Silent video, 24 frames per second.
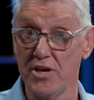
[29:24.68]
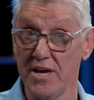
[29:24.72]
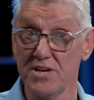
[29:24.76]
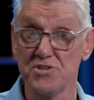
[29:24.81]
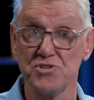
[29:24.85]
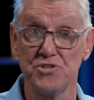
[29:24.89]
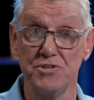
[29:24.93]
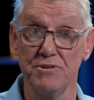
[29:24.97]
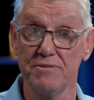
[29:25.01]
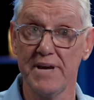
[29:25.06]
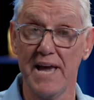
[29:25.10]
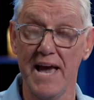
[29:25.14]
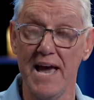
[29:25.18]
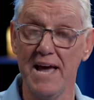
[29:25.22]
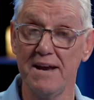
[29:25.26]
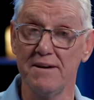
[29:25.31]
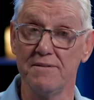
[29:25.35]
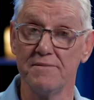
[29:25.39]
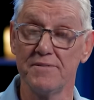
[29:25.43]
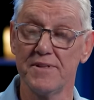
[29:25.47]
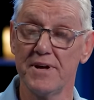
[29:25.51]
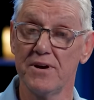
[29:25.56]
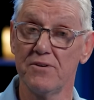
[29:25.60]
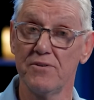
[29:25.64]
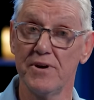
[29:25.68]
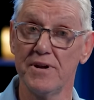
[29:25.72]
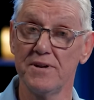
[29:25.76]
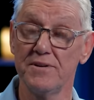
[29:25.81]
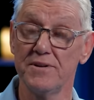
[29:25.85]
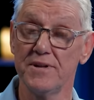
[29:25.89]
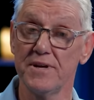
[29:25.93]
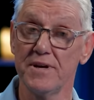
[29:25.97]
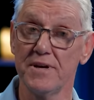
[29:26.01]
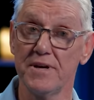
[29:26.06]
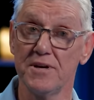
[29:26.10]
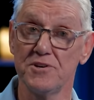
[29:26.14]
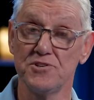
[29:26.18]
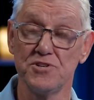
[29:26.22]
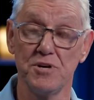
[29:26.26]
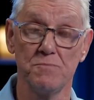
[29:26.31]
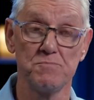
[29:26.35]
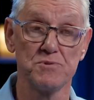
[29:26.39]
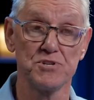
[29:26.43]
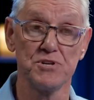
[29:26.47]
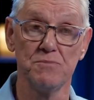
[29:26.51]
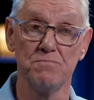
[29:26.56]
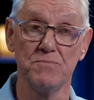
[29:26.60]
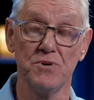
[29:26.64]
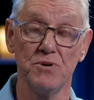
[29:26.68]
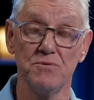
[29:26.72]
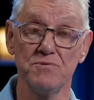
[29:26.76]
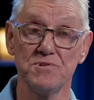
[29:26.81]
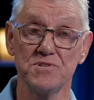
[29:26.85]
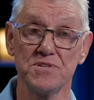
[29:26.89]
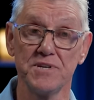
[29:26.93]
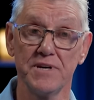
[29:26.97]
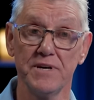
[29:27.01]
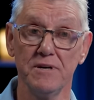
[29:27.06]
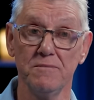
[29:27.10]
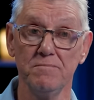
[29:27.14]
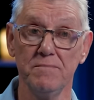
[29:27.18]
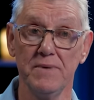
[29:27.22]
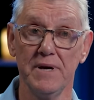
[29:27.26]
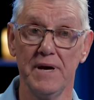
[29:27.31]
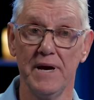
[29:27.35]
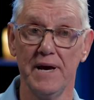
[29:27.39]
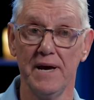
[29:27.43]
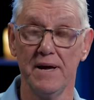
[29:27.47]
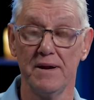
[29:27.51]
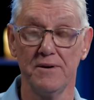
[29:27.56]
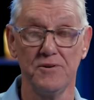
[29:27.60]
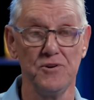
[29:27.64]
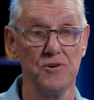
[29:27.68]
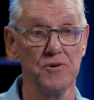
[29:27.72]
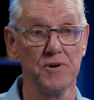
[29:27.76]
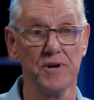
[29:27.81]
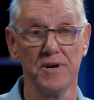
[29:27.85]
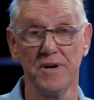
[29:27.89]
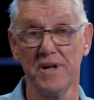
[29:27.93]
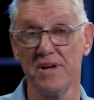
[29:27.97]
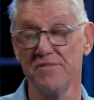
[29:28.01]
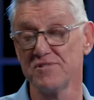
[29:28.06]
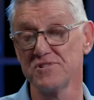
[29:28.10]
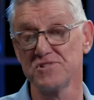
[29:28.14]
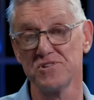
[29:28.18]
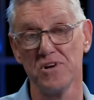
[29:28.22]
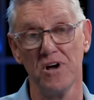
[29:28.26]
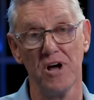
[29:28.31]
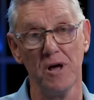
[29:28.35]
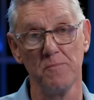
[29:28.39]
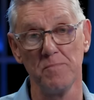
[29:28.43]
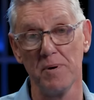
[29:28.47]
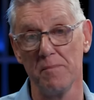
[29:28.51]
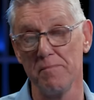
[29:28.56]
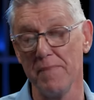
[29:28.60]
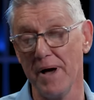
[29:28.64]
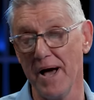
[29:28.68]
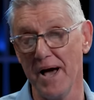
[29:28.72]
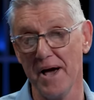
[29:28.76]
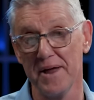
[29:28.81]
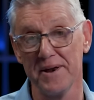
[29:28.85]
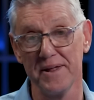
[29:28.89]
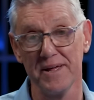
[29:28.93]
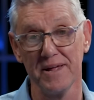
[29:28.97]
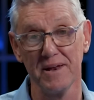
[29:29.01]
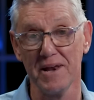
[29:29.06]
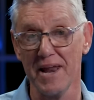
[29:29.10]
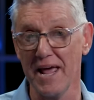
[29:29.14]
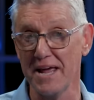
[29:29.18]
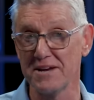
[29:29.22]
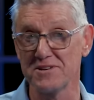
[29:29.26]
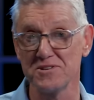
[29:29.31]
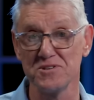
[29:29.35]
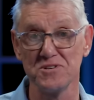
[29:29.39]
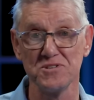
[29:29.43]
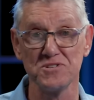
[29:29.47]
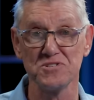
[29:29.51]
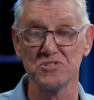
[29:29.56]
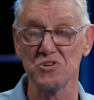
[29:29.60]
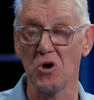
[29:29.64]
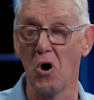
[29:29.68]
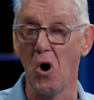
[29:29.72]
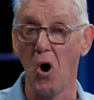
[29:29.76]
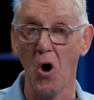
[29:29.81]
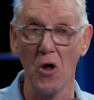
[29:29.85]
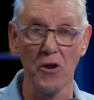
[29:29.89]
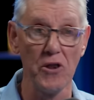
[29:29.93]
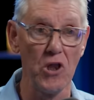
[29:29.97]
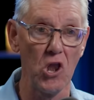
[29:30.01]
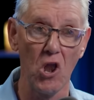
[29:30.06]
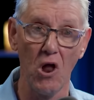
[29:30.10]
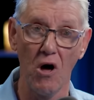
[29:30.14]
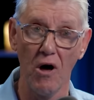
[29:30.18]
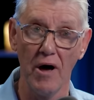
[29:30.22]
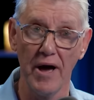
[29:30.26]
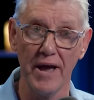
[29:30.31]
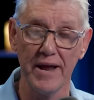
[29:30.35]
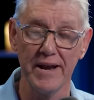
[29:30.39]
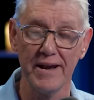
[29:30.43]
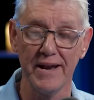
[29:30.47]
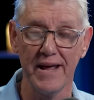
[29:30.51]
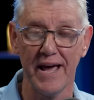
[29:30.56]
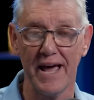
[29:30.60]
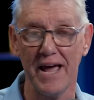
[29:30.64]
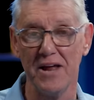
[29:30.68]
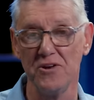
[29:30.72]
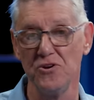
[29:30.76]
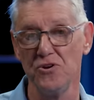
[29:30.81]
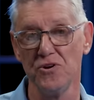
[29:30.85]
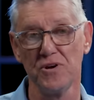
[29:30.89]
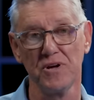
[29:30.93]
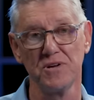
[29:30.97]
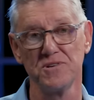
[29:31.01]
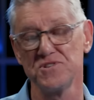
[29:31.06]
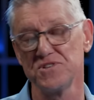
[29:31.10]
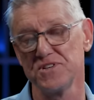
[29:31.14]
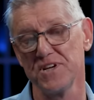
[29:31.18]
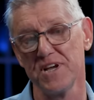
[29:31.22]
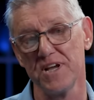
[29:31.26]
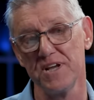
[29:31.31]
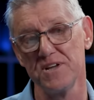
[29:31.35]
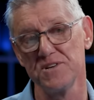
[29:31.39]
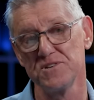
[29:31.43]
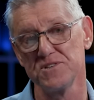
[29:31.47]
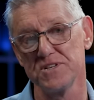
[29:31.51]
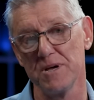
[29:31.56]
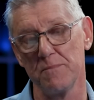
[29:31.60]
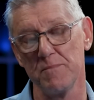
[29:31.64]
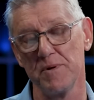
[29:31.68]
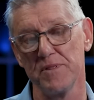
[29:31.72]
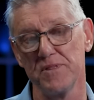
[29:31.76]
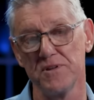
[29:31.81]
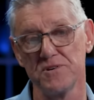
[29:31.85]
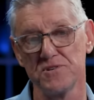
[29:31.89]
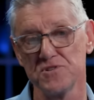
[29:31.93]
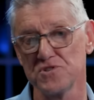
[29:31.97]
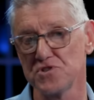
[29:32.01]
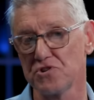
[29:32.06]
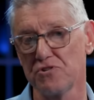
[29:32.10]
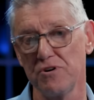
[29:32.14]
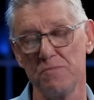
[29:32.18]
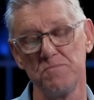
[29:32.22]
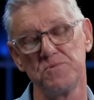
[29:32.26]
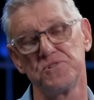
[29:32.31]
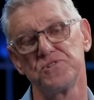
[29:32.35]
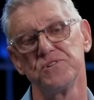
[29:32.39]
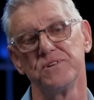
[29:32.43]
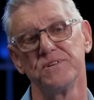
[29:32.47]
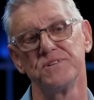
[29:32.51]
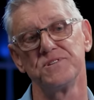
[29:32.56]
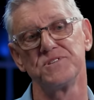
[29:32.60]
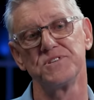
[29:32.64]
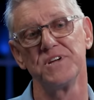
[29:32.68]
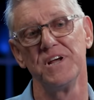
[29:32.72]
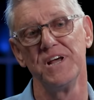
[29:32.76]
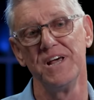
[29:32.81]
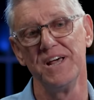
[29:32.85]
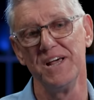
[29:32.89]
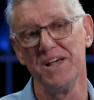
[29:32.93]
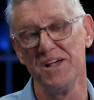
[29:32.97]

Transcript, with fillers: Yes, you can. They're in the Egyptian Museum, and you can even type Amarna letters yep. online, and you can see some of the descriptions